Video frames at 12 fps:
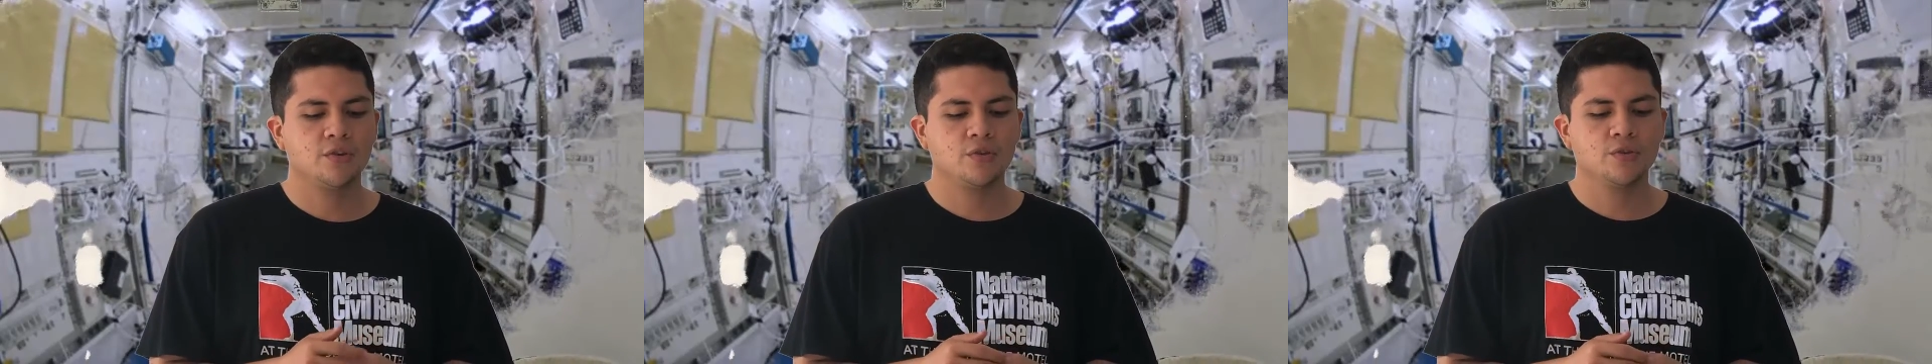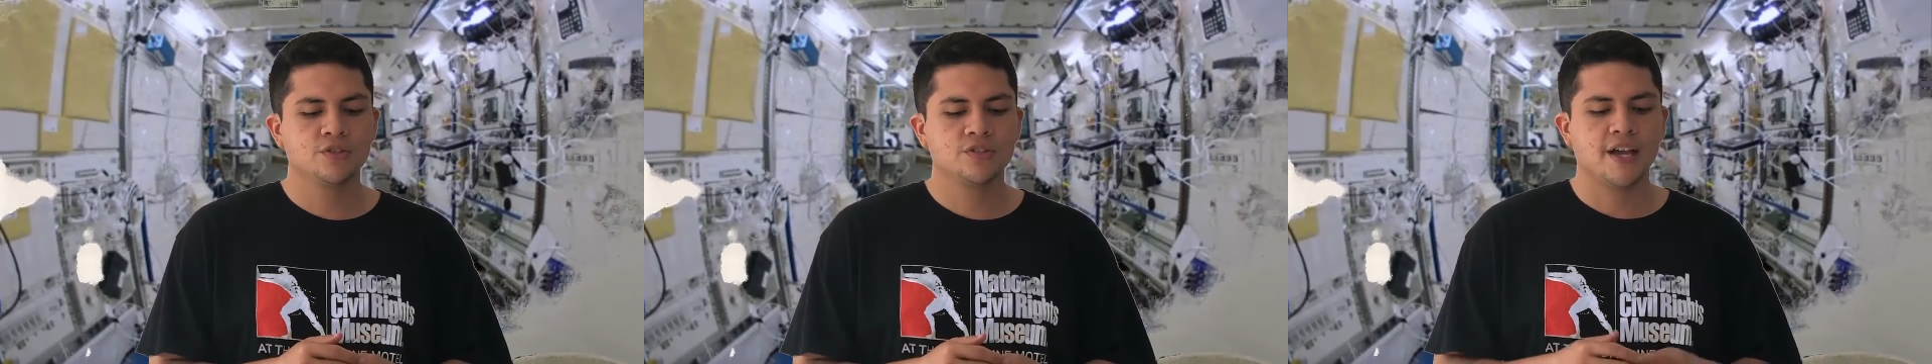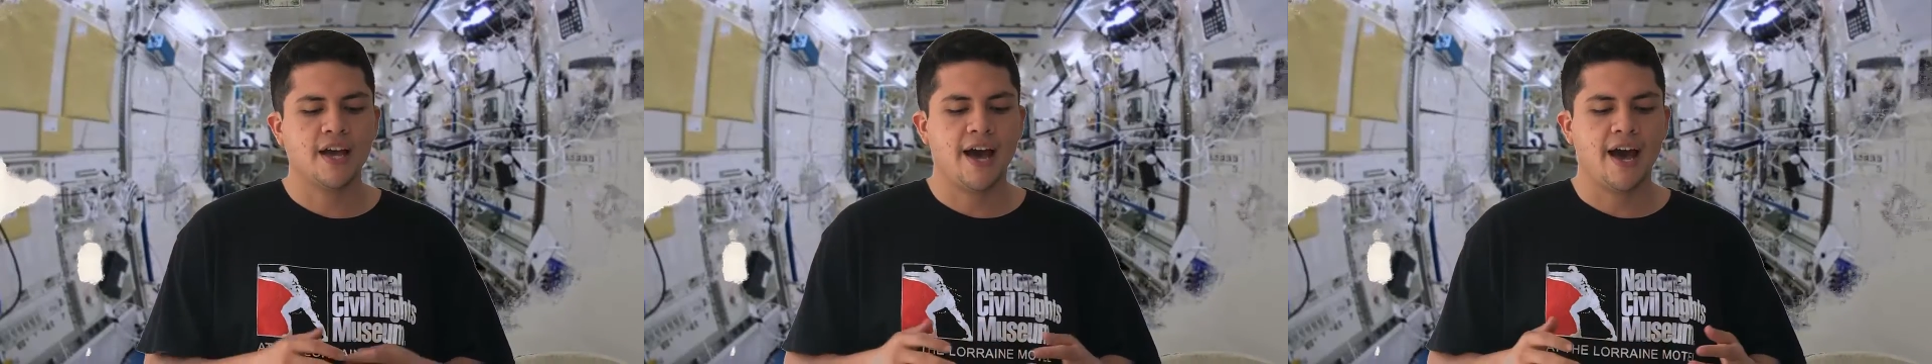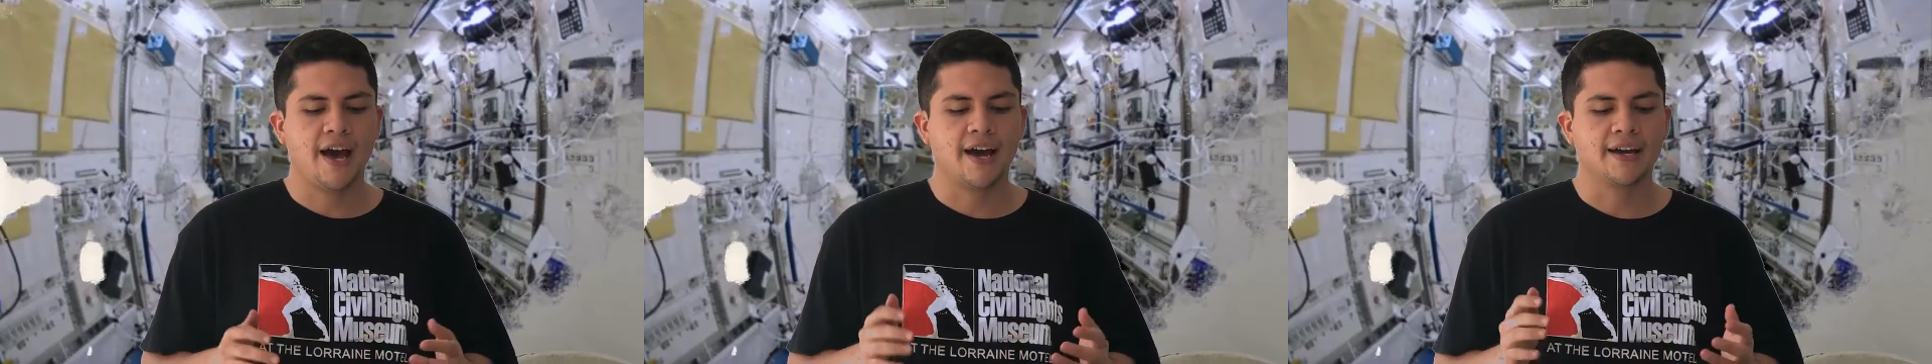use
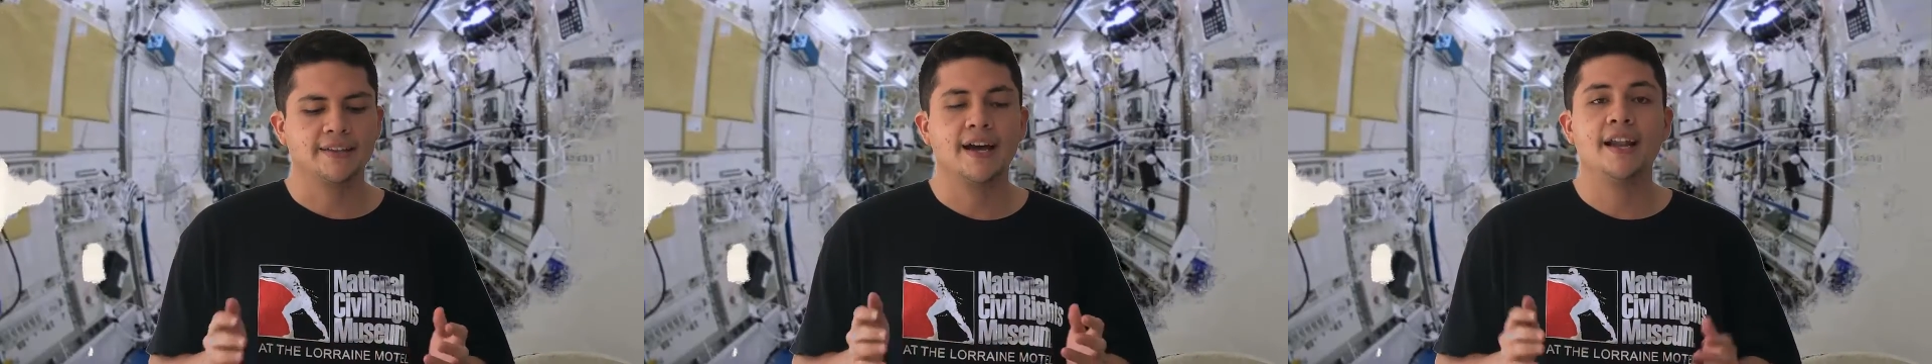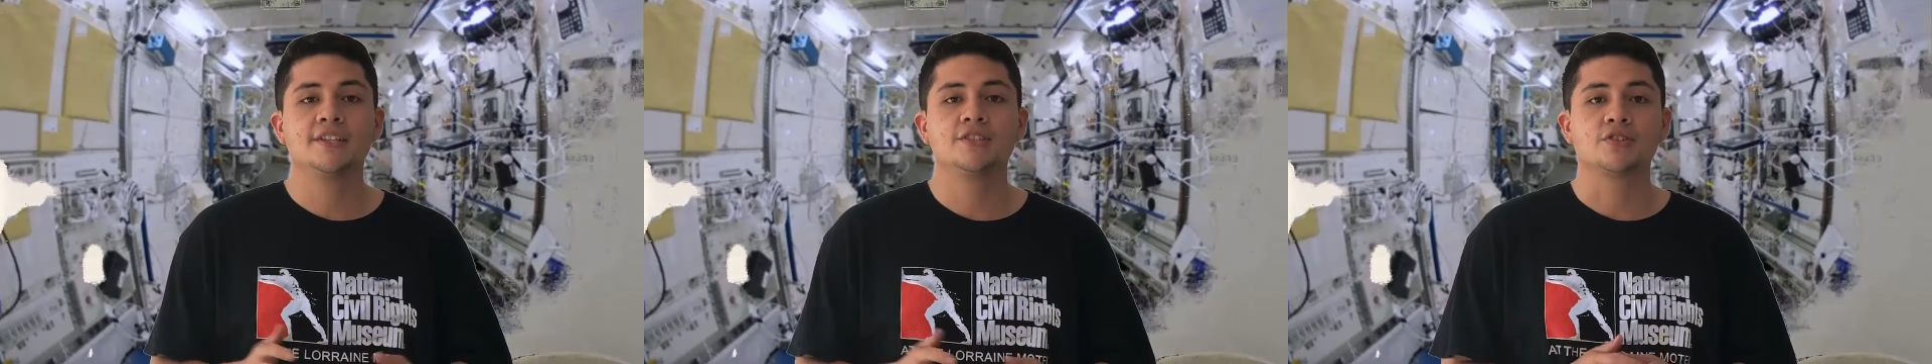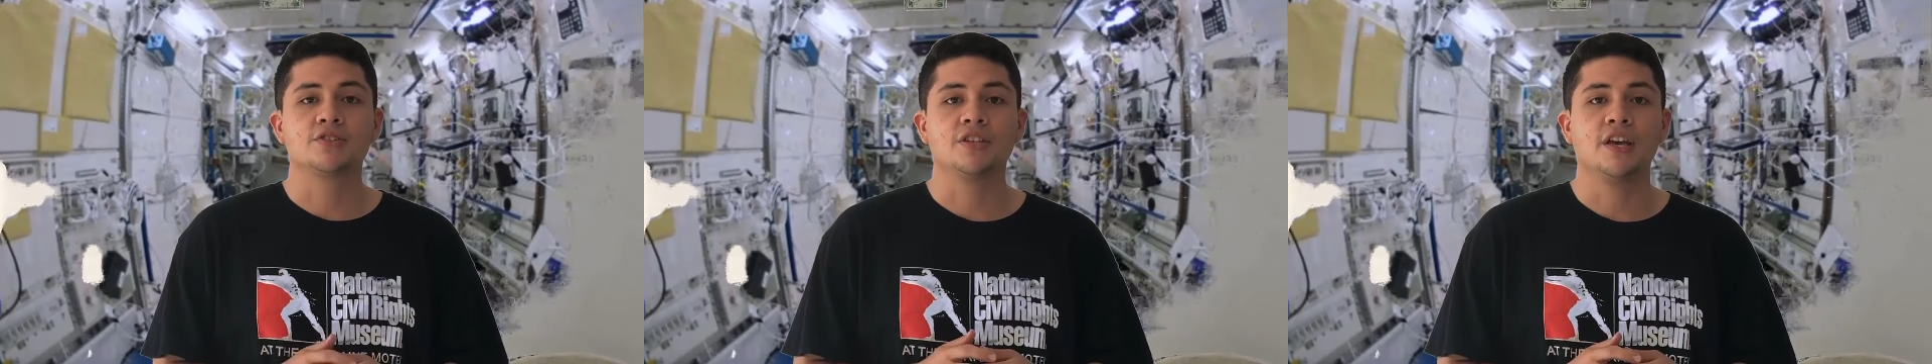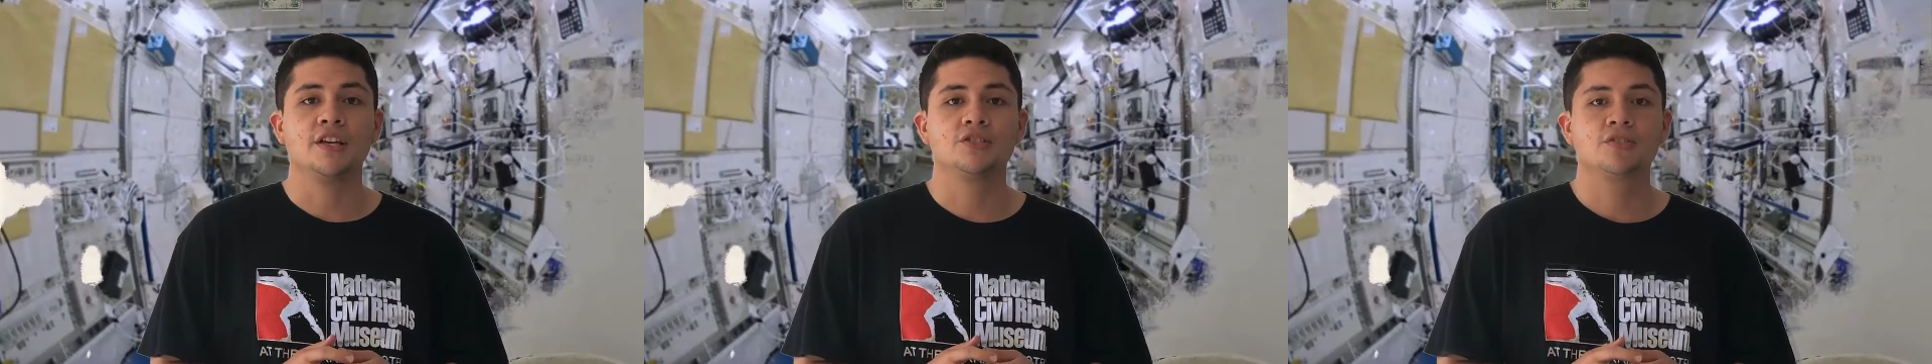a catalyst
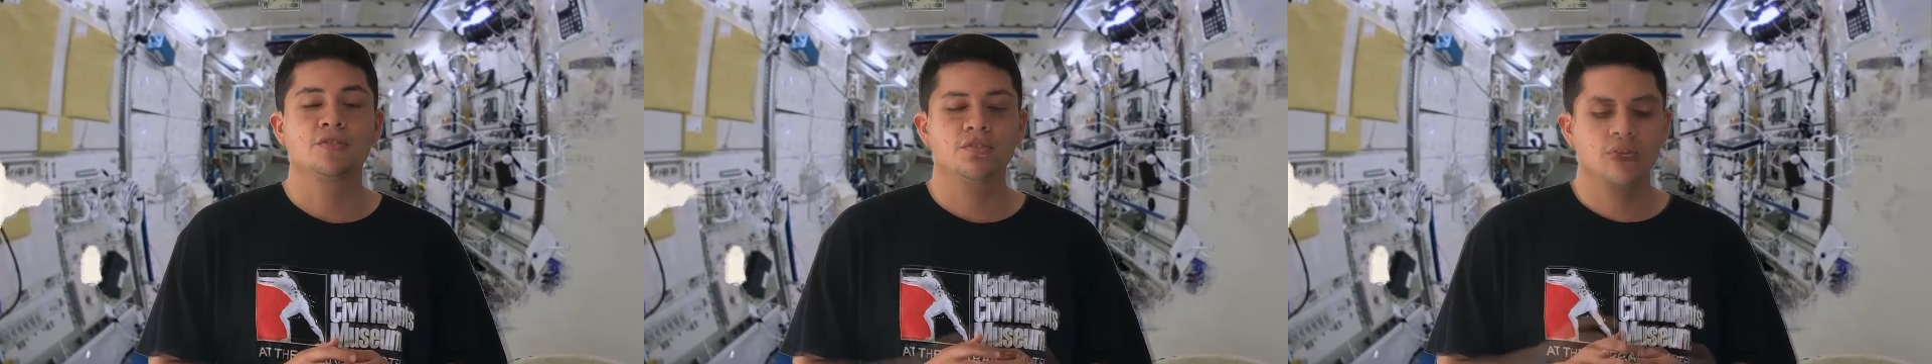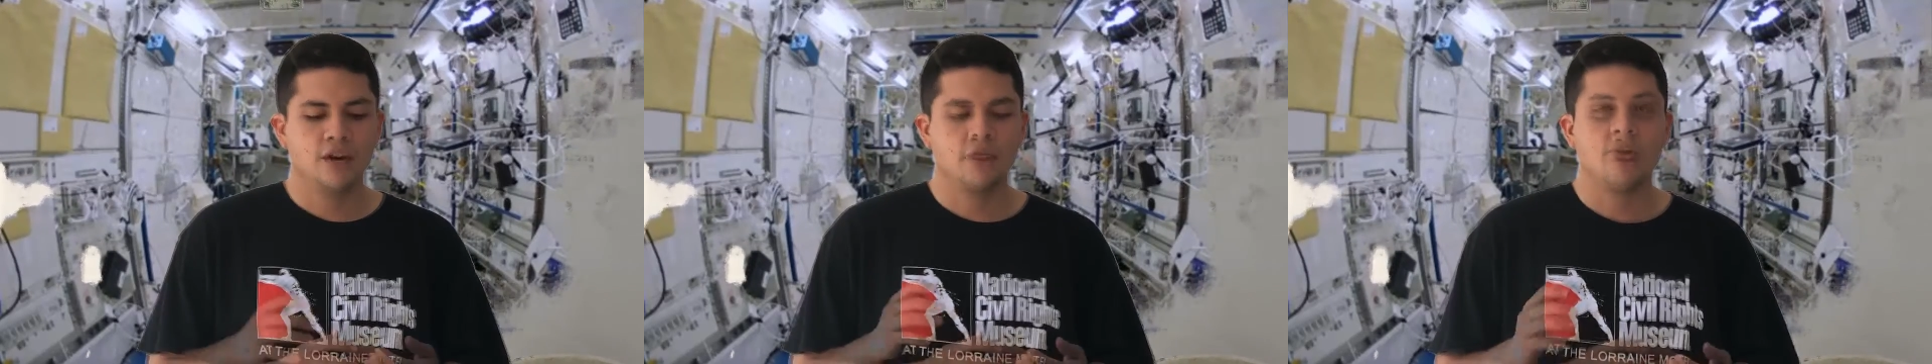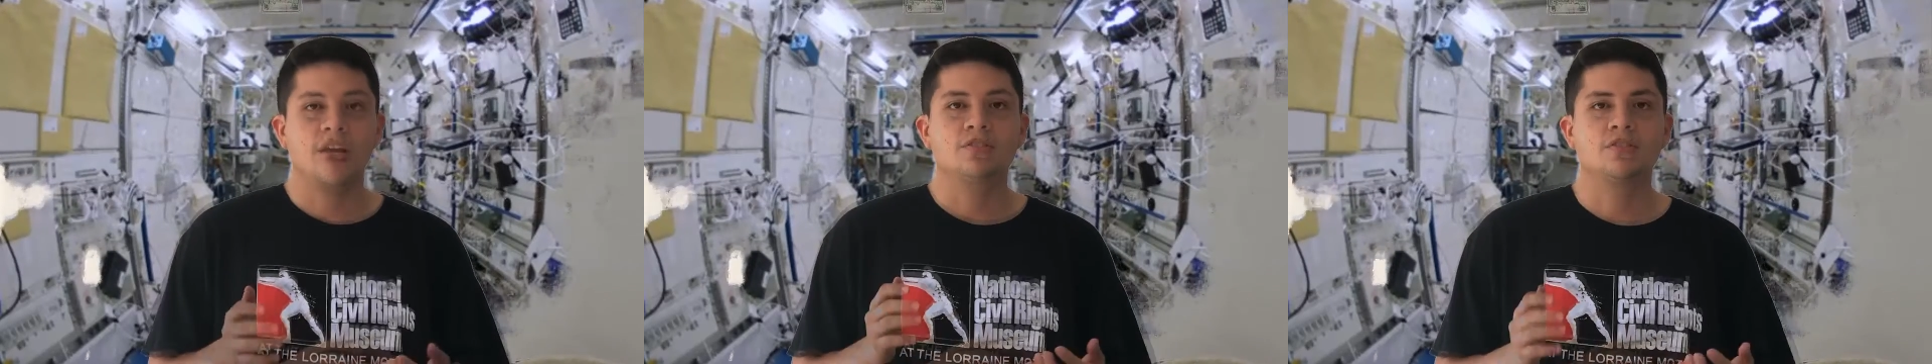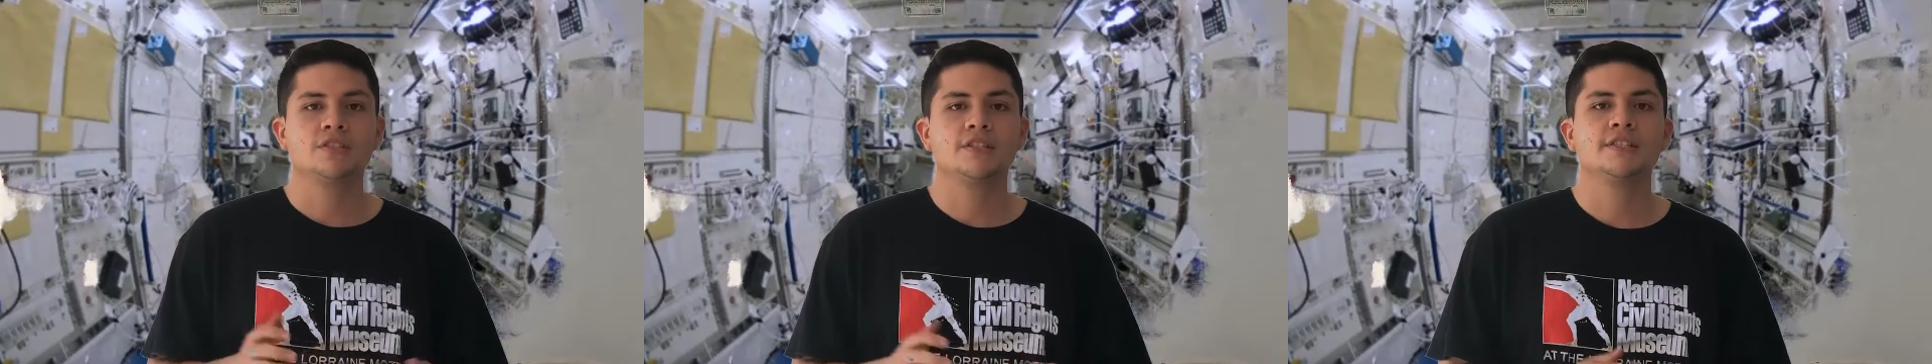oxidation a
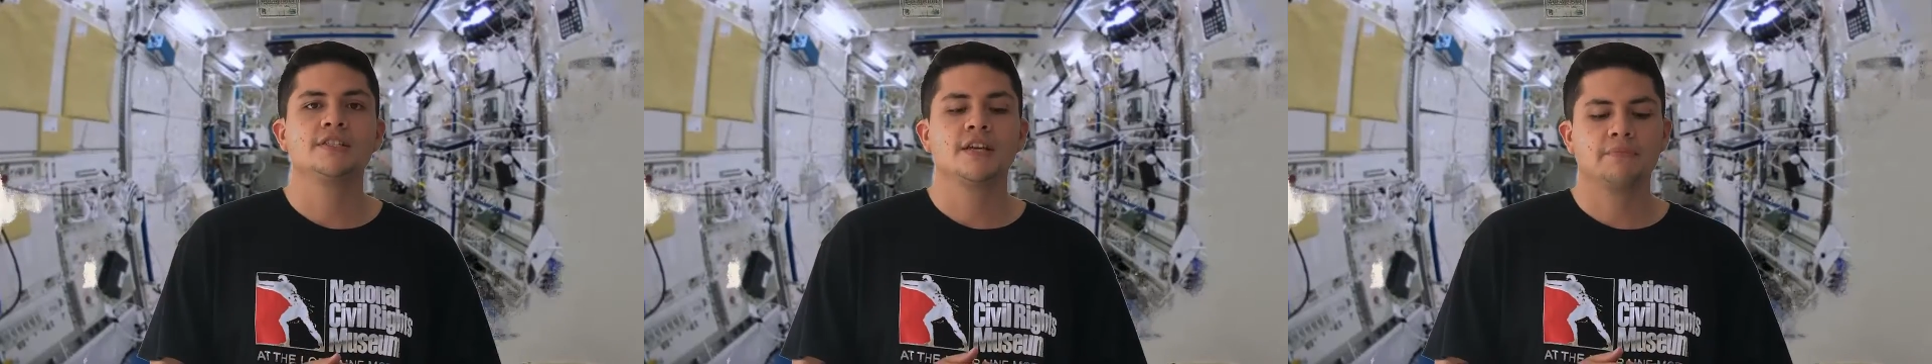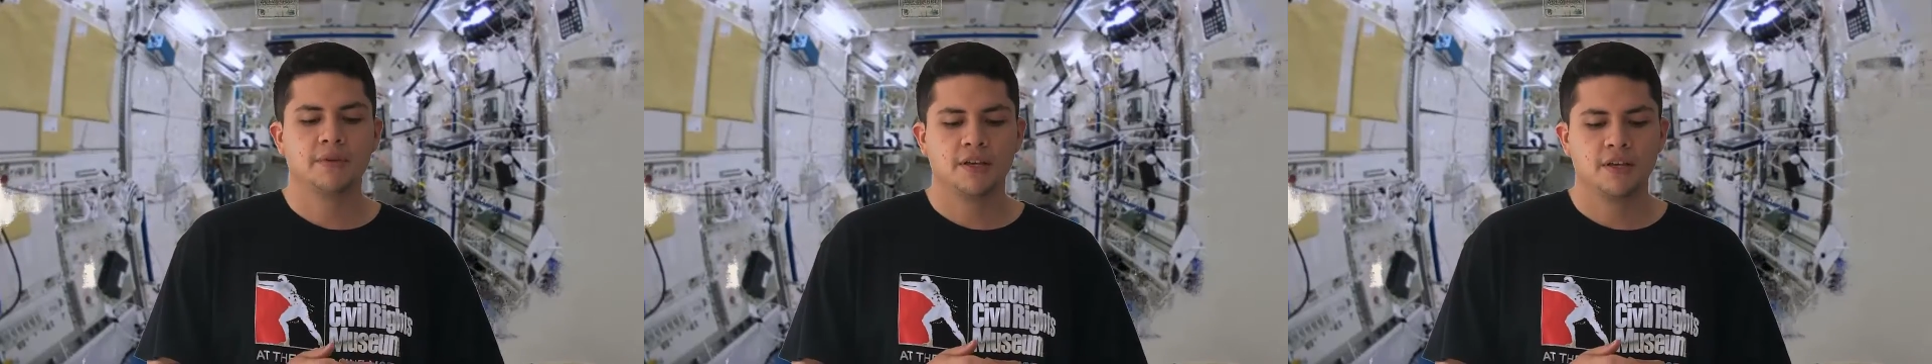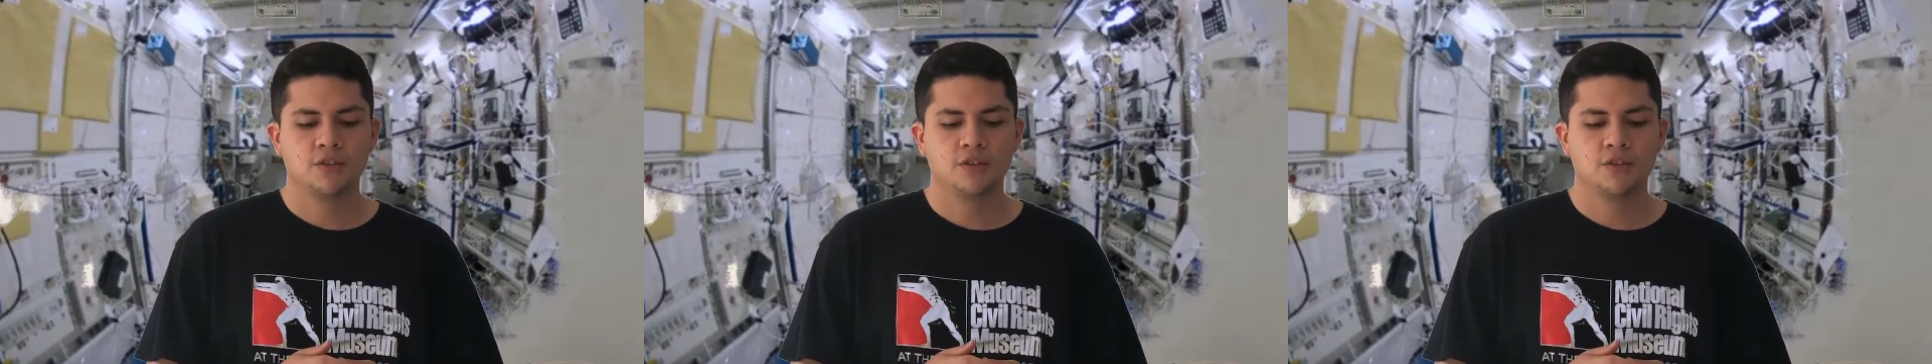reactor system